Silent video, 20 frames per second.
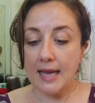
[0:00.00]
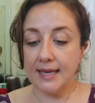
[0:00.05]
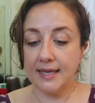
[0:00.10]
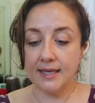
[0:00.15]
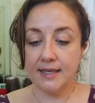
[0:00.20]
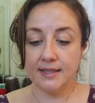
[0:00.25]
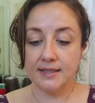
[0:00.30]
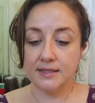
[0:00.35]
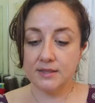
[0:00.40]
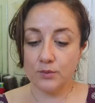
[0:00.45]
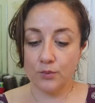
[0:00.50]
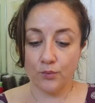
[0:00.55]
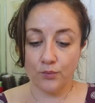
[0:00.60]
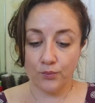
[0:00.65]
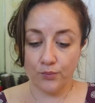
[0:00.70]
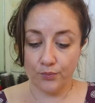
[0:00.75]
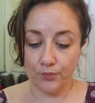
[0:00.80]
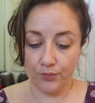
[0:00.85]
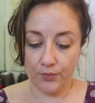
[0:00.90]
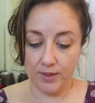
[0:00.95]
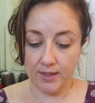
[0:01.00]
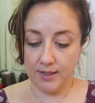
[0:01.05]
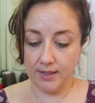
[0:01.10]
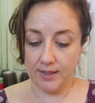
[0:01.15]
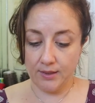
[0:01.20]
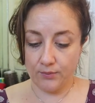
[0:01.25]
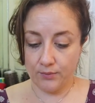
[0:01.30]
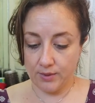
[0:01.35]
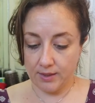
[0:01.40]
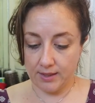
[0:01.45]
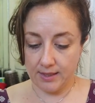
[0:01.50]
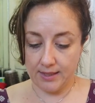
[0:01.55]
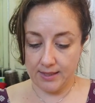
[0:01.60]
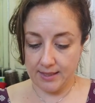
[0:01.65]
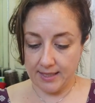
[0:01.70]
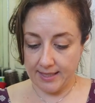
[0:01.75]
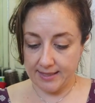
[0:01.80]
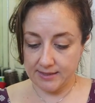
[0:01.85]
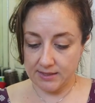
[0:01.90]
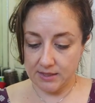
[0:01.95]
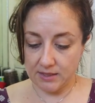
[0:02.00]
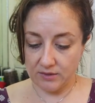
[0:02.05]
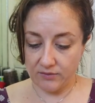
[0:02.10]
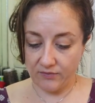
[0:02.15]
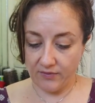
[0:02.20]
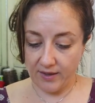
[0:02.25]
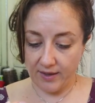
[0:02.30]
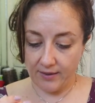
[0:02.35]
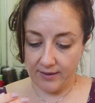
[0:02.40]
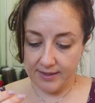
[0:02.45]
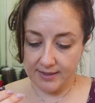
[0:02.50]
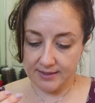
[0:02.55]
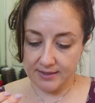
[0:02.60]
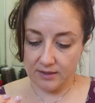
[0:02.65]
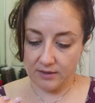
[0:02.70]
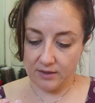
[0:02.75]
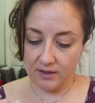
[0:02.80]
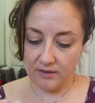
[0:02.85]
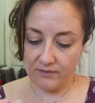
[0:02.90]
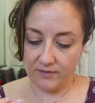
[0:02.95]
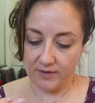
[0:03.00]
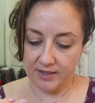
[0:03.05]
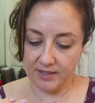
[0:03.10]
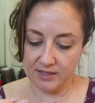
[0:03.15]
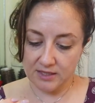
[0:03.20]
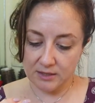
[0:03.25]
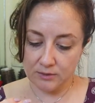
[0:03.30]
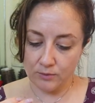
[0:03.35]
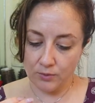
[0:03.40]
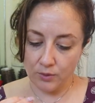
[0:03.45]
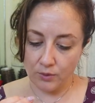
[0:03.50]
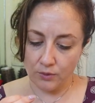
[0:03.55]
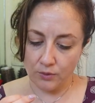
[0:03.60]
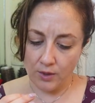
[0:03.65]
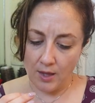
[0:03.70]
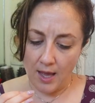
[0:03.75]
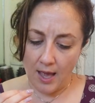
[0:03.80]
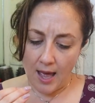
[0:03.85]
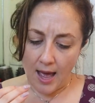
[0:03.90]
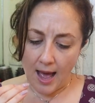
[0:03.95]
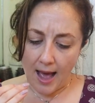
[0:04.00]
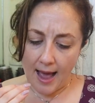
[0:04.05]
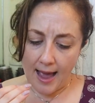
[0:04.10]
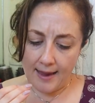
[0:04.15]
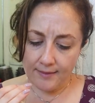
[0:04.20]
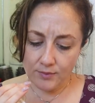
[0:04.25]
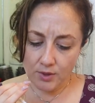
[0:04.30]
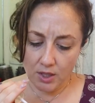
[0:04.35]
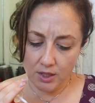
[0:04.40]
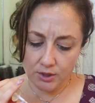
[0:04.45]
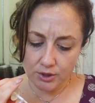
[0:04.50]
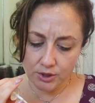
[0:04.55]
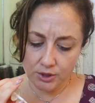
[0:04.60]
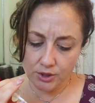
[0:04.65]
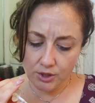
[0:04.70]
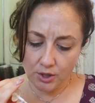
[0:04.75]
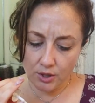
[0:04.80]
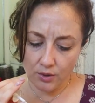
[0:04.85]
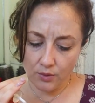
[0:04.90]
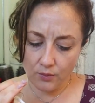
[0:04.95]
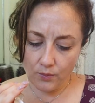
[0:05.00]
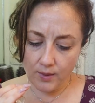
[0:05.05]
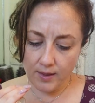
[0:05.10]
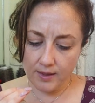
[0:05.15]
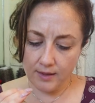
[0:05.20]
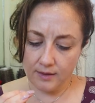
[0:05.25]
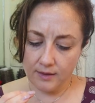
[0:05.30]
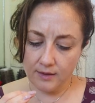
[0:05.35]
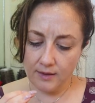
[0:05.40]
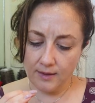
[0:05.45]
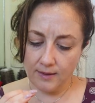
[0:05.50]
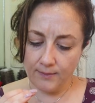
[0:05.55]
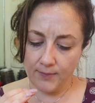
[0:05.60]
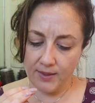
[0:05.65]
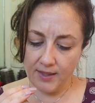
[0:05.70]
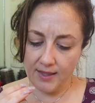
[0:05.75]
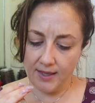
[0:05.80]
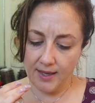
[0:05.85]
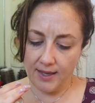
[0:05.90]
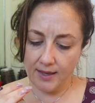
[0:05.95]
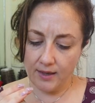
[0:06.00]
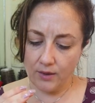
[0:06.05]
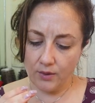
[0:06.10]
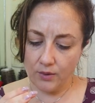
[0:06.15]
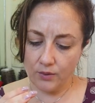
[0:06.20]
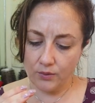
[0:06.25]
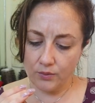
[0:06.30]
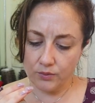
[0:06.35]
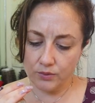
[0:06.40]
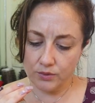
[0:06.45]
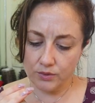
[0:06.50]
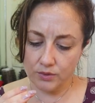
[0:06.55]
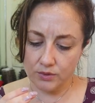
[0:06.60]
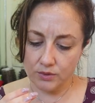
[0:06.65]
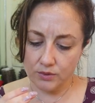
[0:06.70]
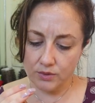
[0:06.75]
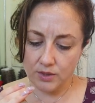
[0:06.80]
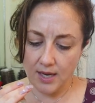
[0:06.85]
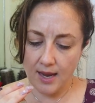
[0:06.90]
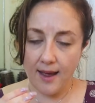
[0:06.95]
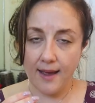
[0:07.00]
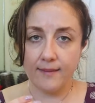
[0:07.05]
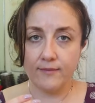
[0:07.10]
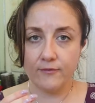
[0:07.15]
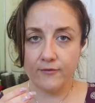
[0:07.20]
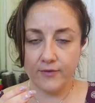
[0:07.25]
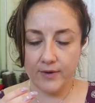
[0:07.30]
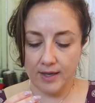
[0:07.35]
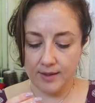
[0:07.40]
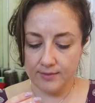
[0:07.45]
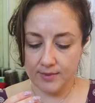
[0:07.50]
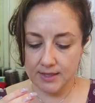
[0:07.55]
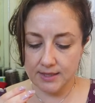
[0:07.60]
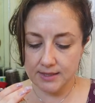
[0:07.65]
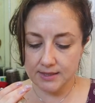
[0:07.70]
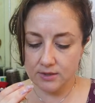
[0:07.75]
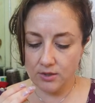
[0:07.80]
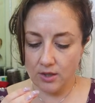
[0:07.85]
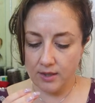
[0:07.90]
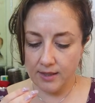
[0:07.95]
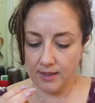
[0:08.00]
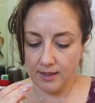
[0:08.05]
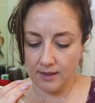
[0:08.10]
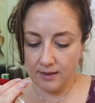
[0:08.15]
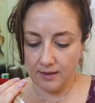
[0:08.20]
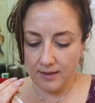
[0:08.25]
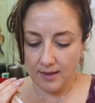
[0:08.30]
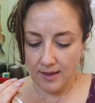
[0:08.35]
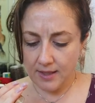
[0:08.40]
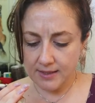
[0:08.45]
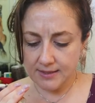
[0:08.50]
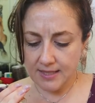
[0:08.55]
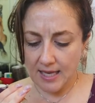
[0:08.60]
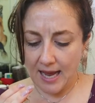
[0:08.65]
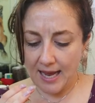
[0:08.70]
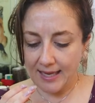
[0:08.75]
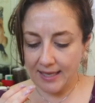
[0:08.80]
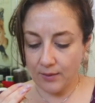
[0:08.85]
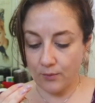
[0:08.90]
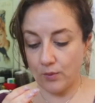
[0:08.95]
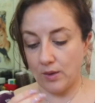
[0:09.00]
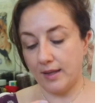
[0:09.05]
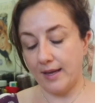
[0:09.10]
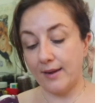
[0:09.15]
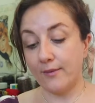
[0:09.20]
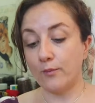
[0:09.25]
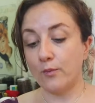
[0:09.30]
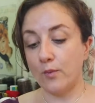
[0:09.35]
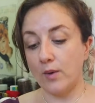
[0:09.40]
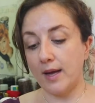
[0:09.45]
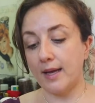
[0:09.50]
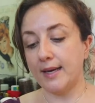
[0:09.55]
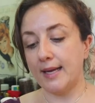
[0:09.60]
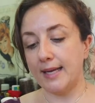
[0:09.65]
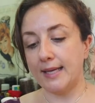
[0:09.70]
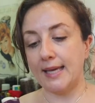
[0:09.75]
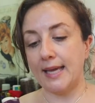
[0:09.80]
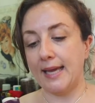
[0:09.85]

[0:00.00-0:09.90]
it is really really nice it's very silky very smooth I'm not sure what the PAO time frame is on it because I well one I